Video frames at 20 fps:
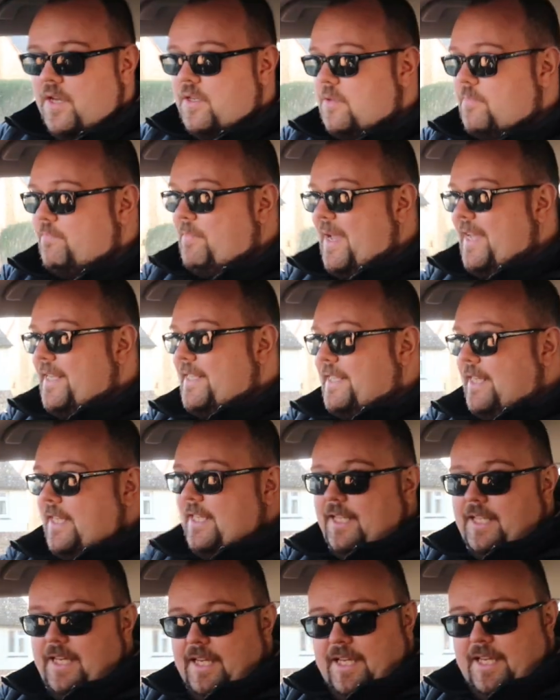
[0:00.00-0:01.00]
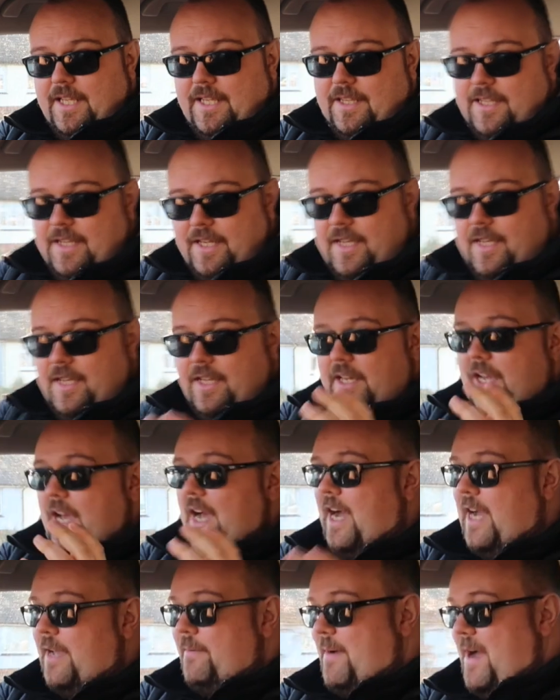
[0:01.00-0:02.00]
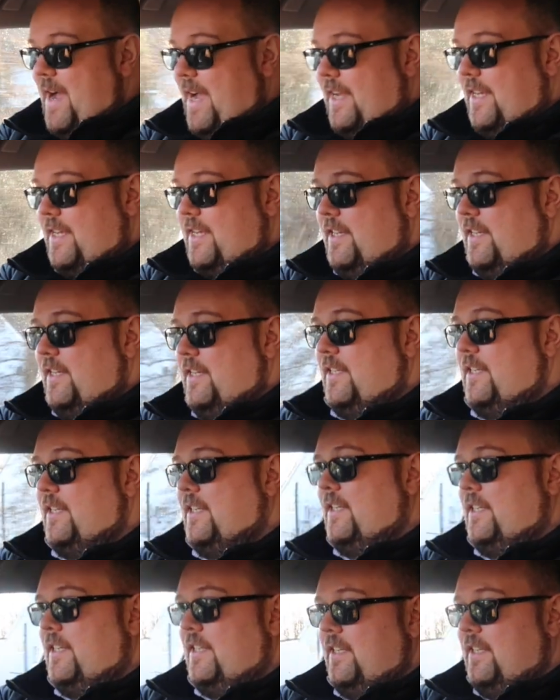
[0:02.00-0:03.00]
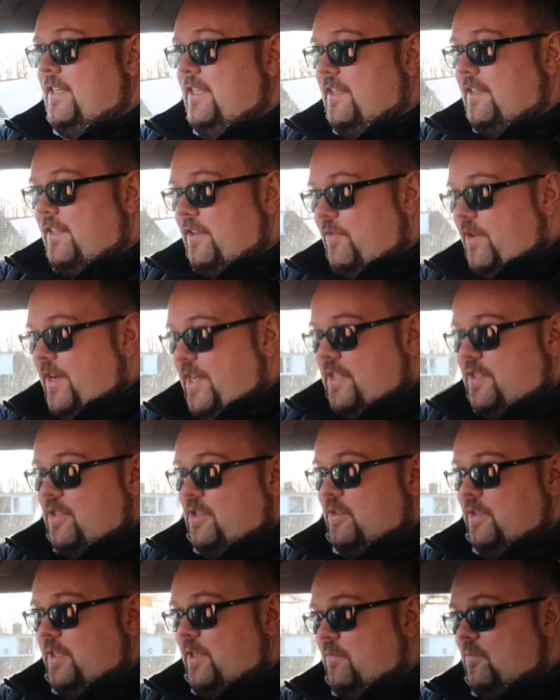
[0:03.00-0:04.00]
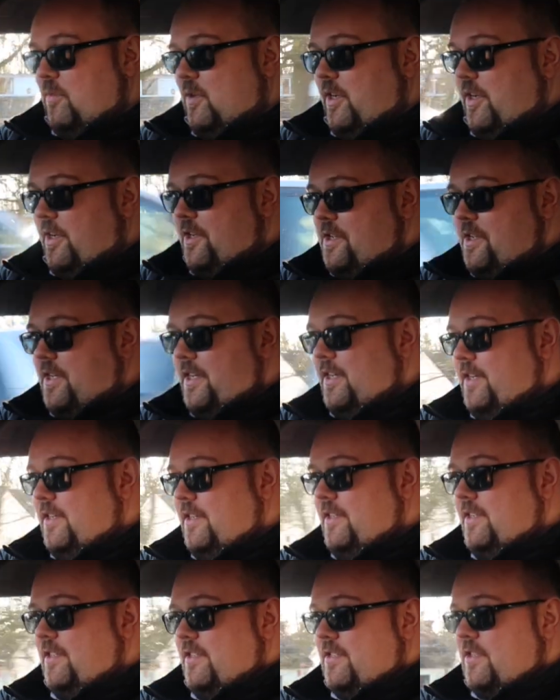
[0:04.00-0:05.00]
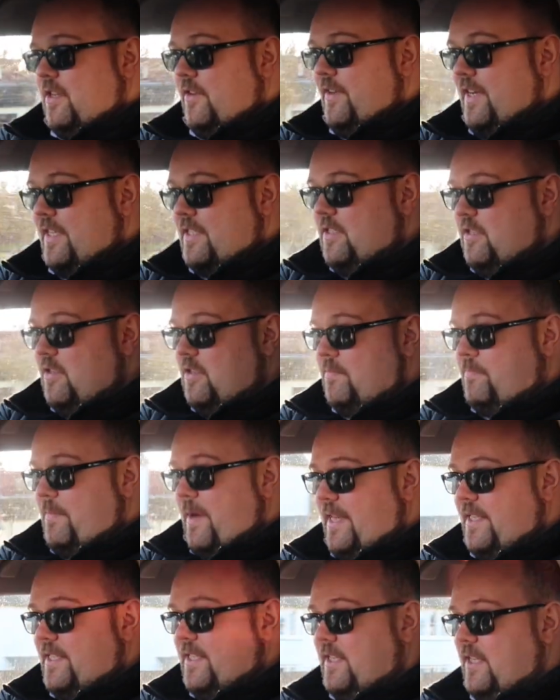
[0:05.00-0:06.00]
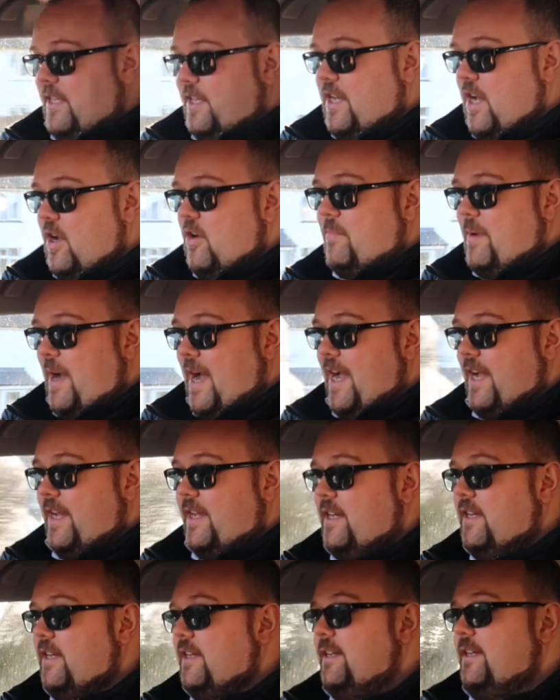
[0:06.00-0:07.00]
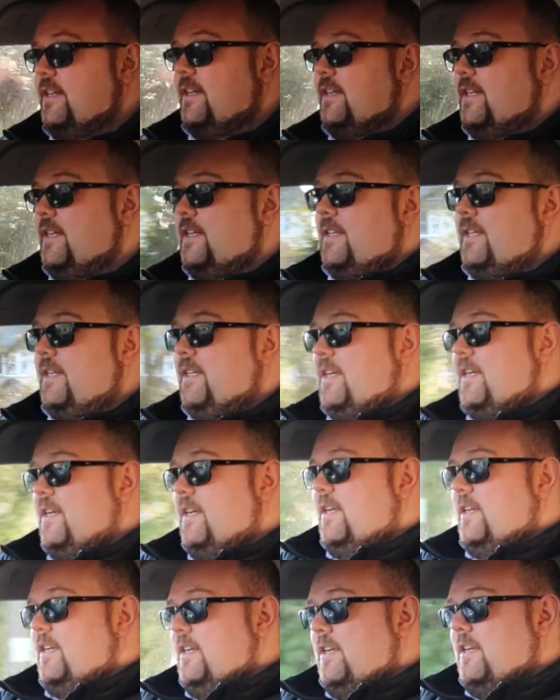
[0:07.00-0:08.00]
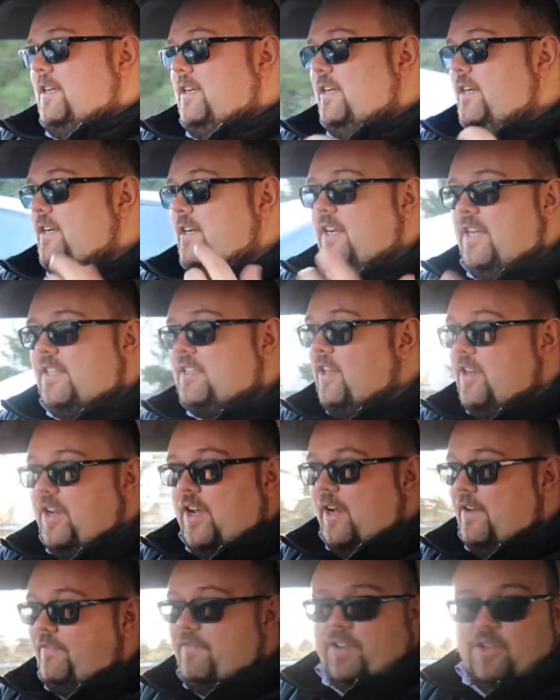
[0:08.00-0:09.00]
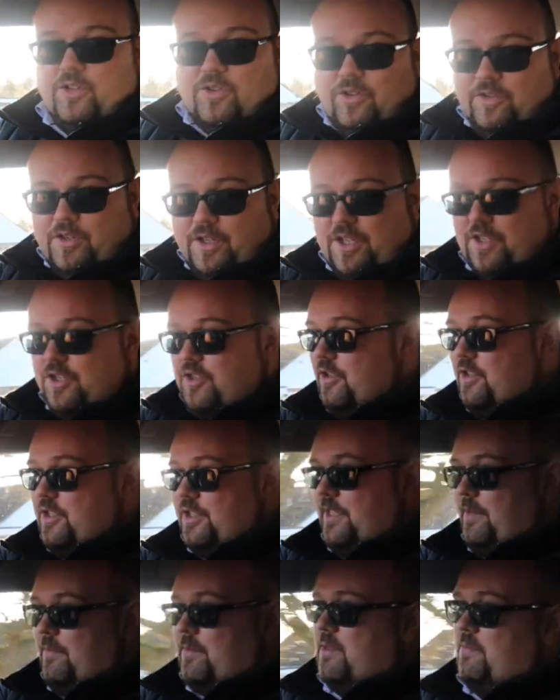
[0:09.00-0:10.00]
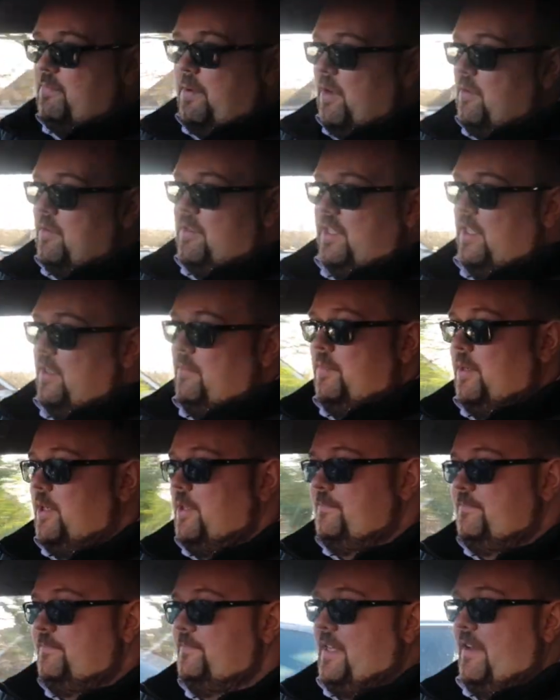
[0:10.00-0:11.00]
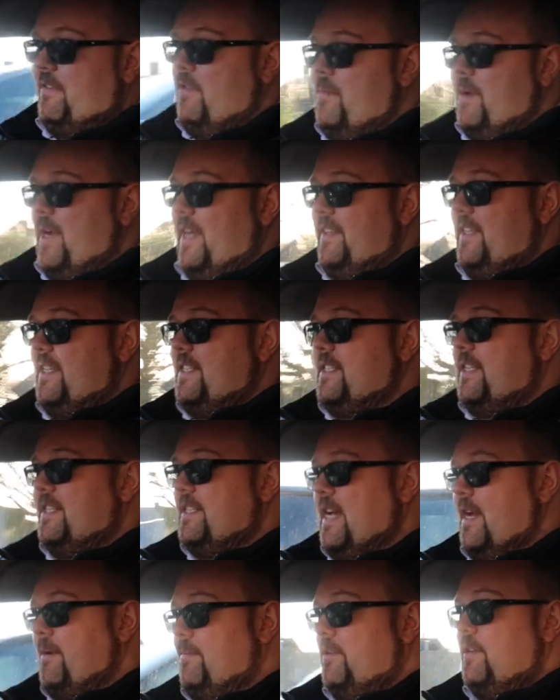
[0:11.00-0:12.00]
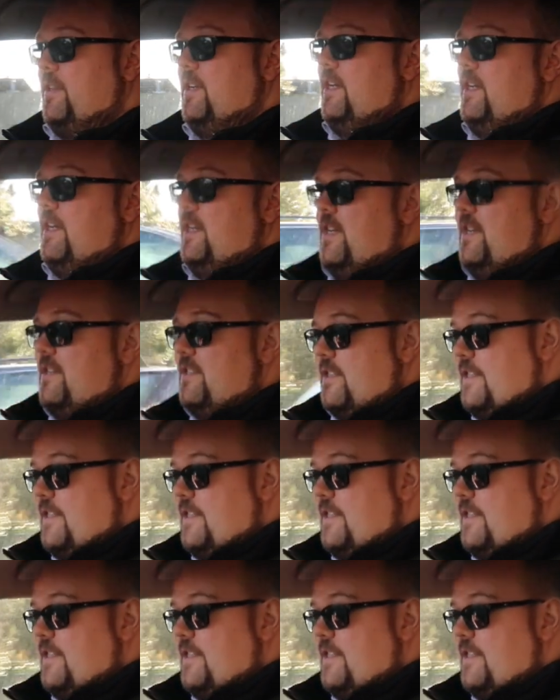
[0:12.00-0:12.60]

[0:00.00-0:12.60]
So basically the iMac, the reinstall didn't work, so I've had to just basically go back. I don't know, I followed all the instructions I was supposed to, but never mind, these things happen.